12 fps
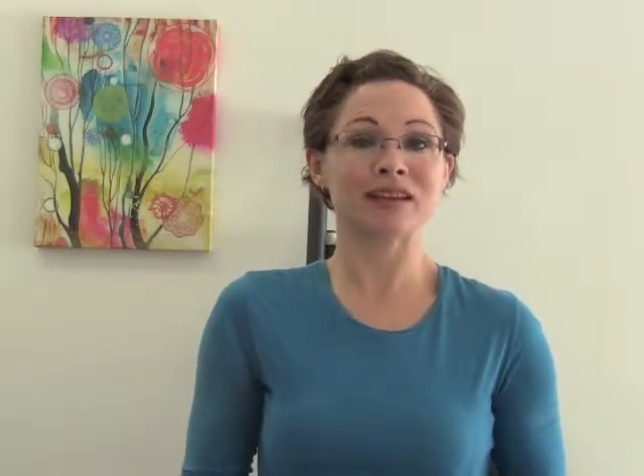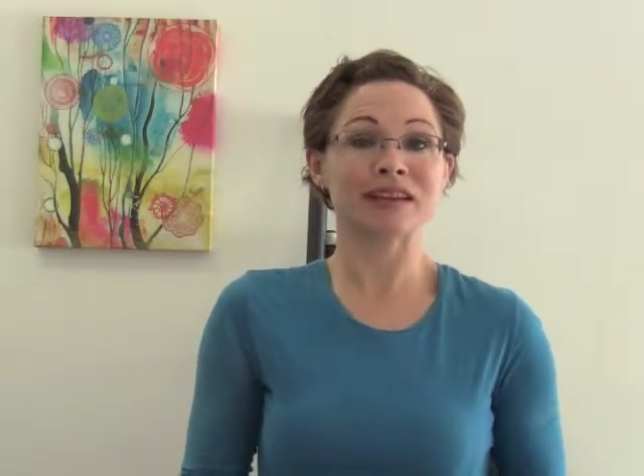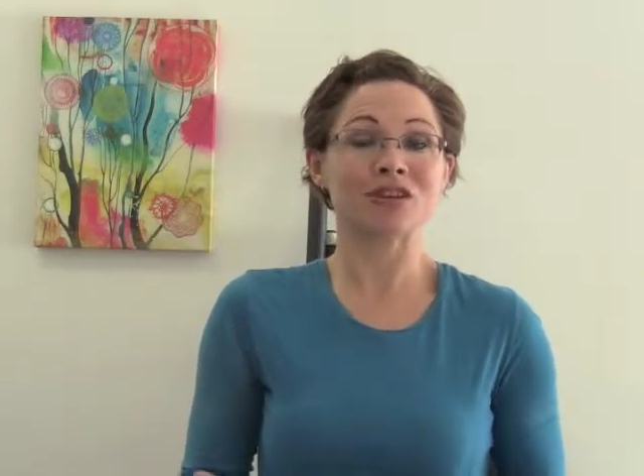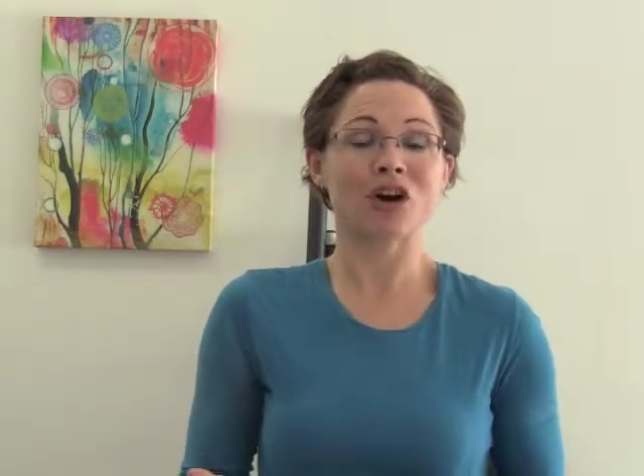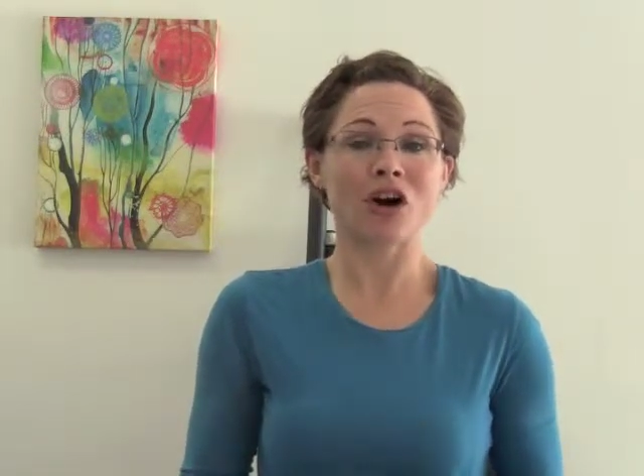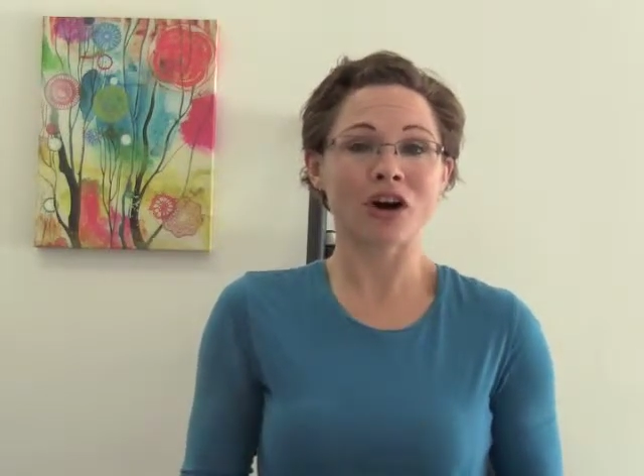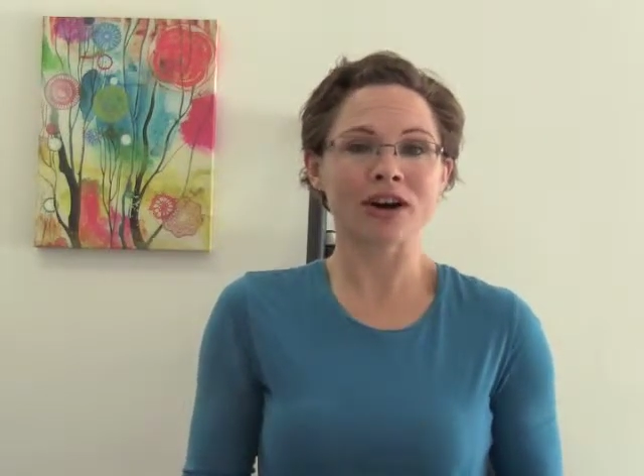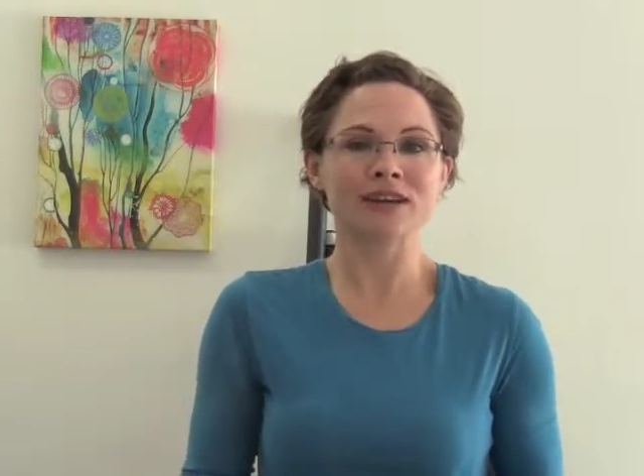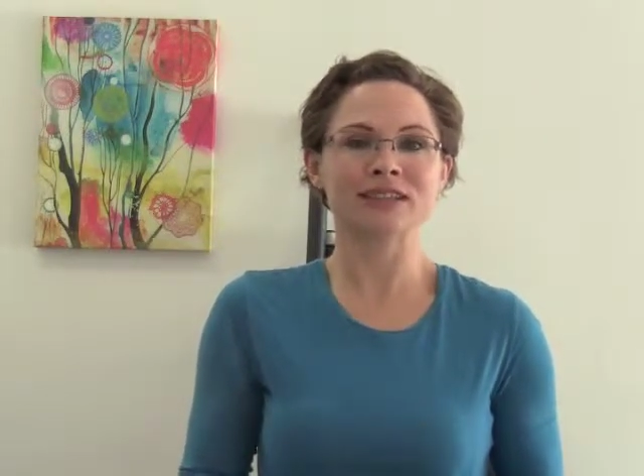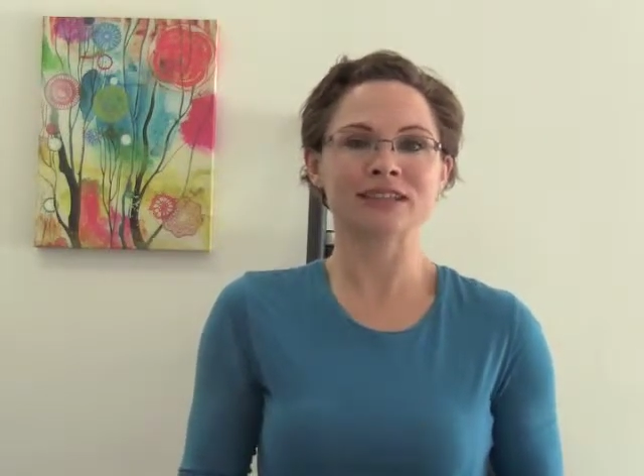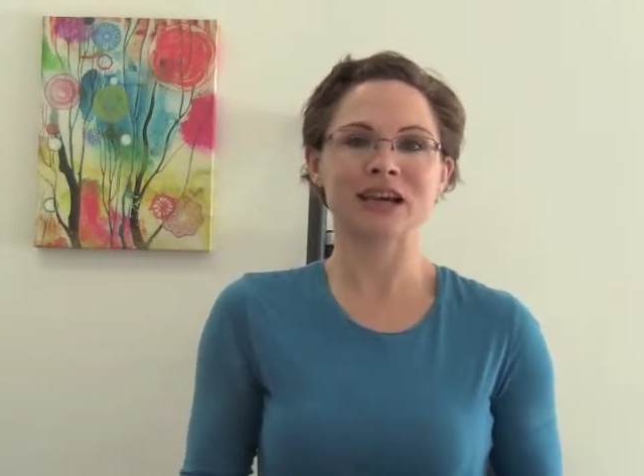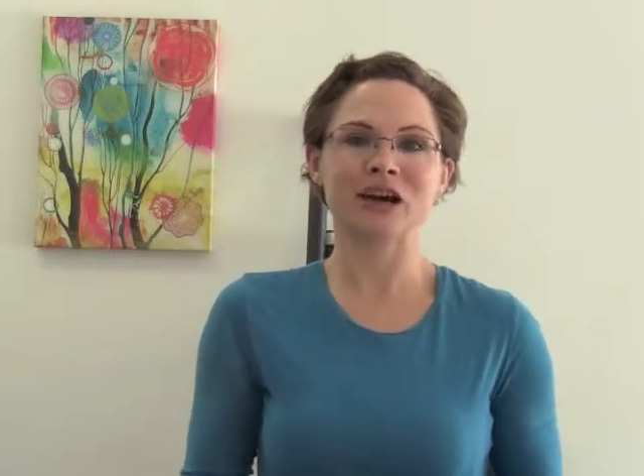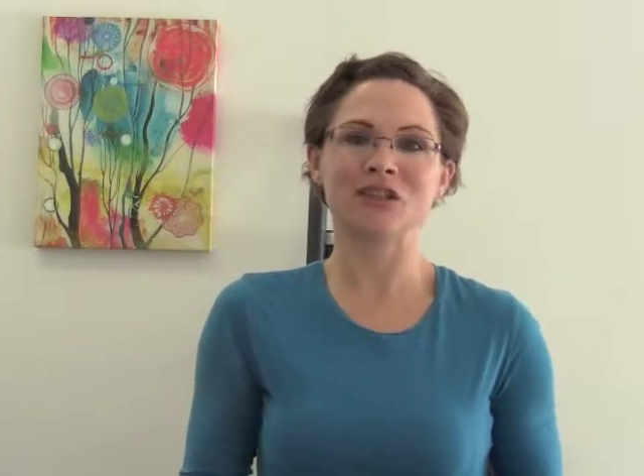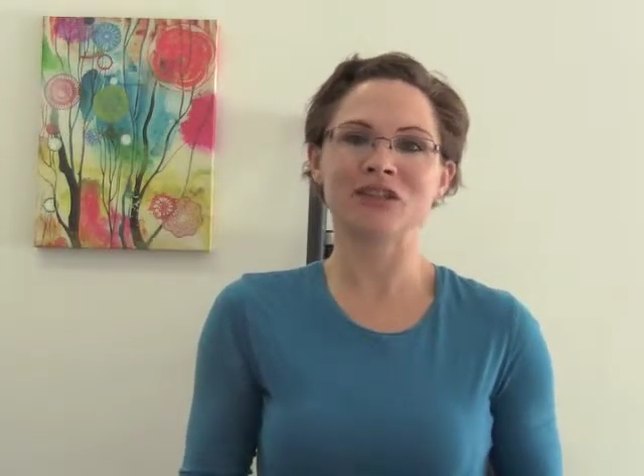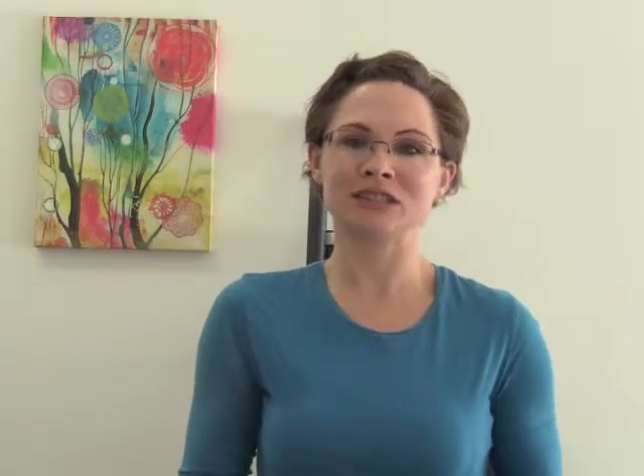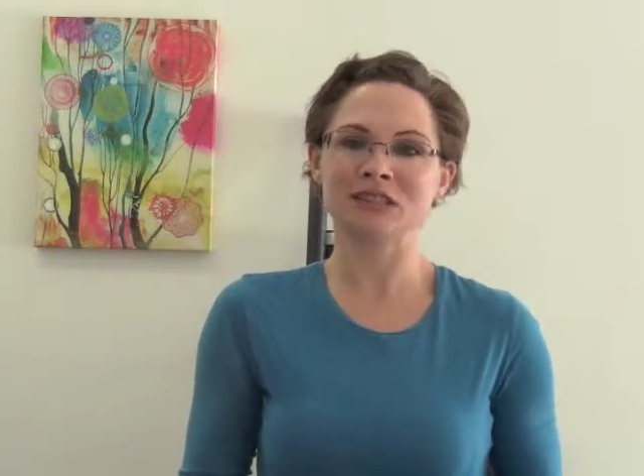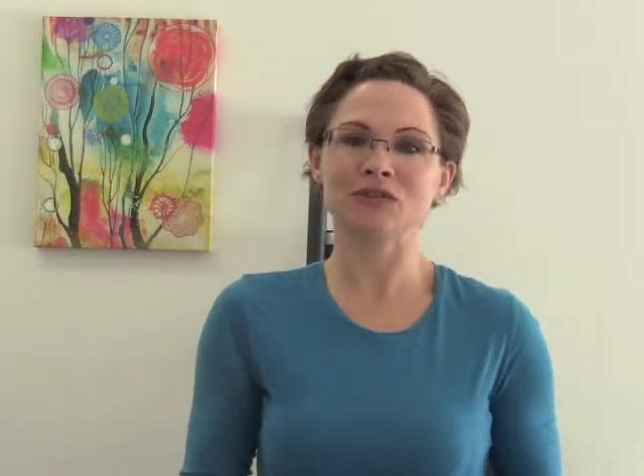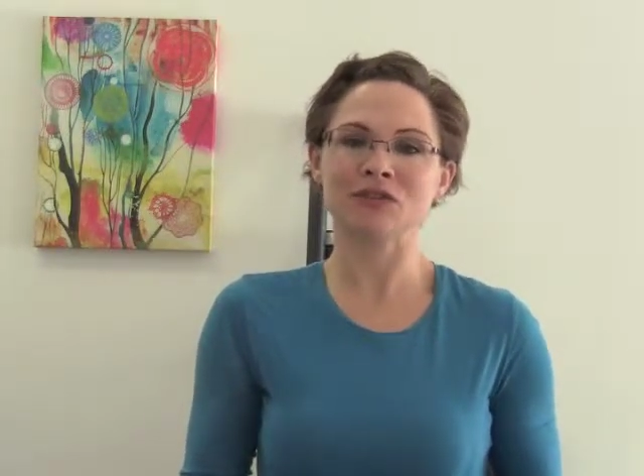it's hard to tell the
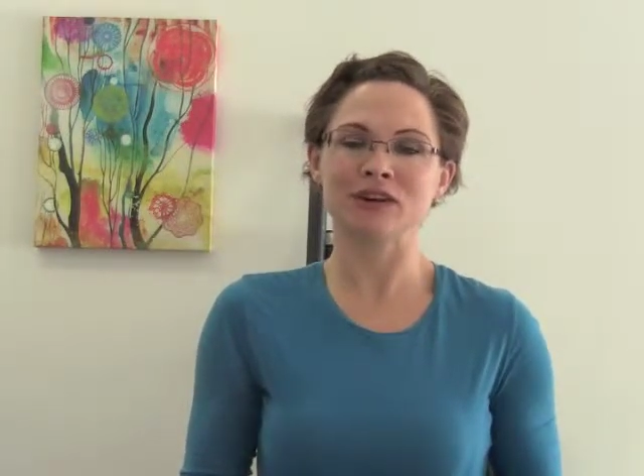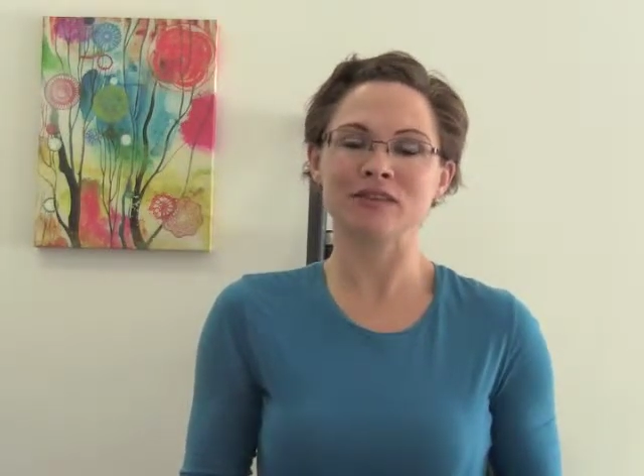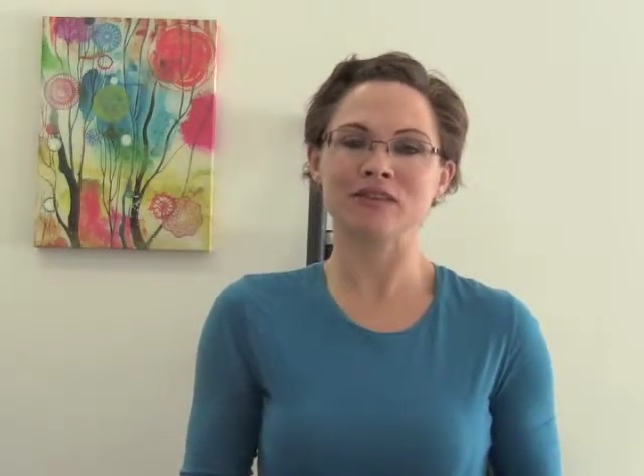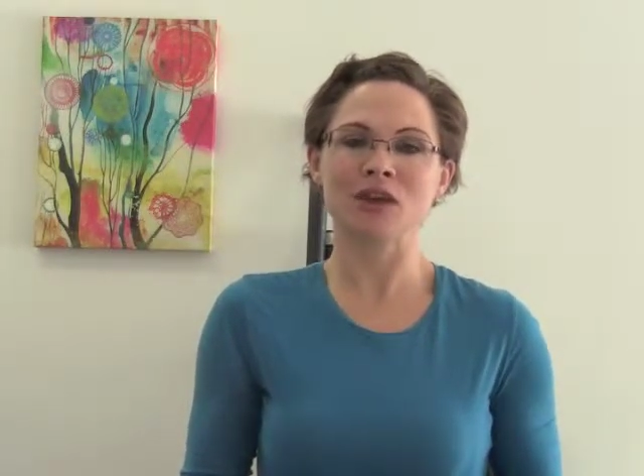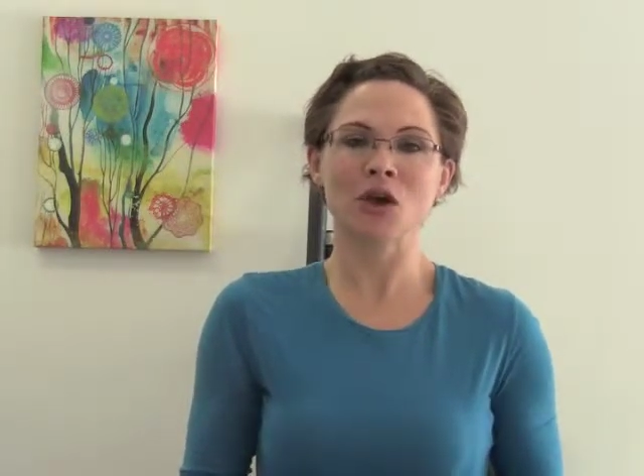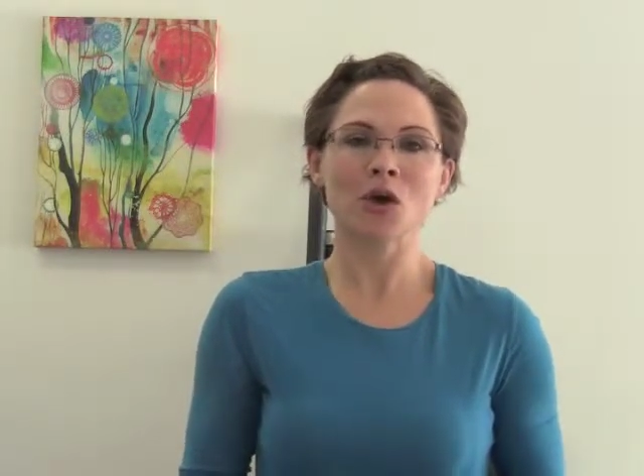difference.